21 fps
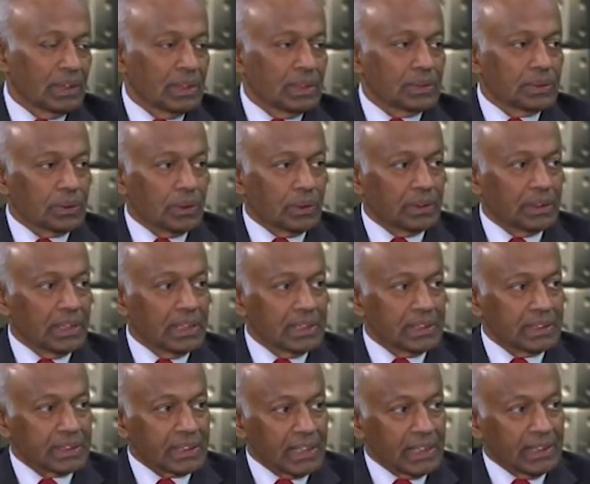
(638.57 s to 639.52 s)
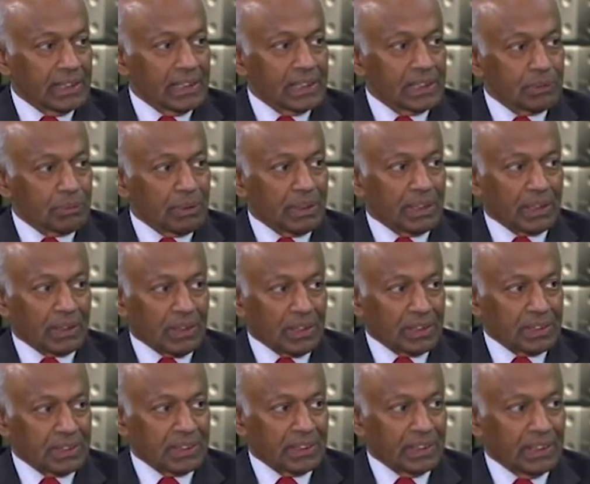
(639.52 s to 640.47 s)
So these three things we
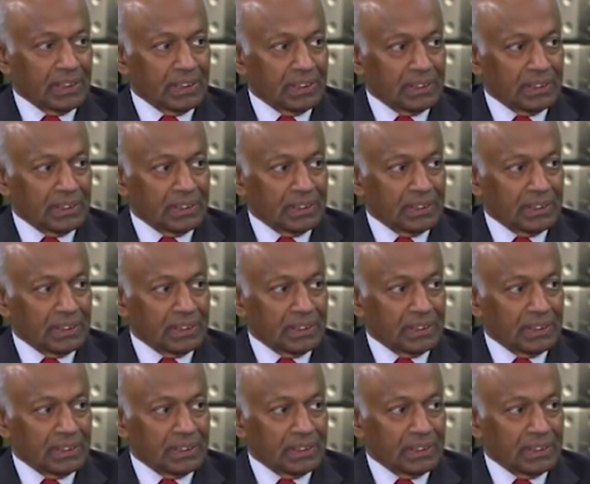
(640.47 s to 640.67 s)
cannot change.